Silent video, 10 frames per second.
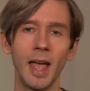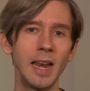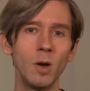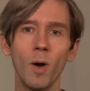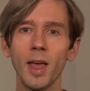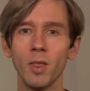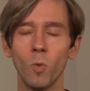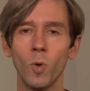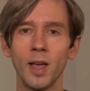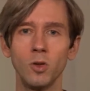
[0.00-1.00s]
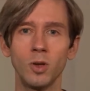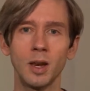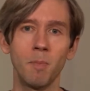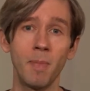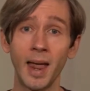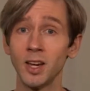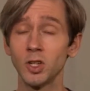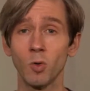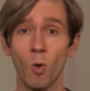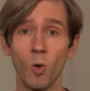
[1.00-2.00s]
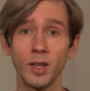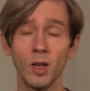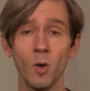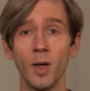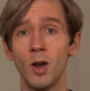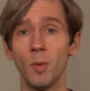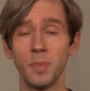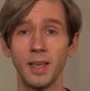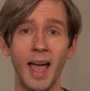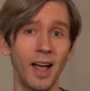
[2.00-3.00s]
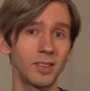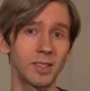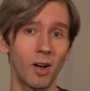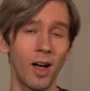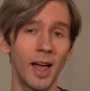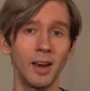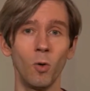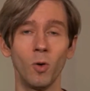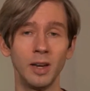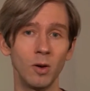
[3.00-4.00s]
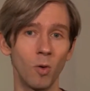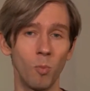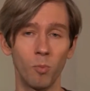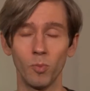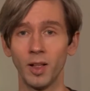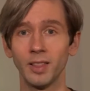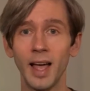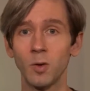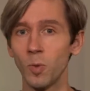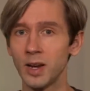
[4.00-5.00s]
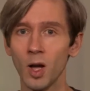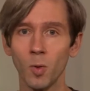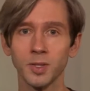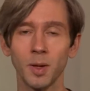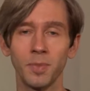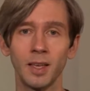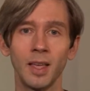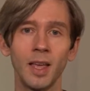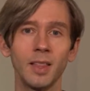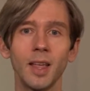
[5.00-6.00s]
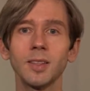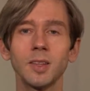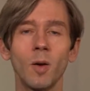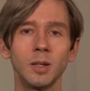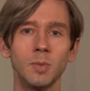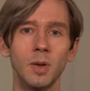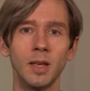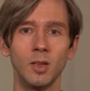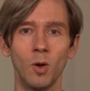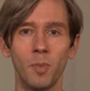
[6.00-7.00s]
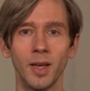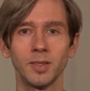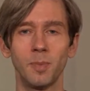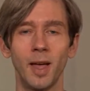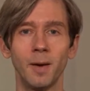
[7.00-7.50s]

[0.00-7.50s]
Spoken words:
Anywhere where you can manage your audio and not be outside or near a loud window or something, that's going to be your best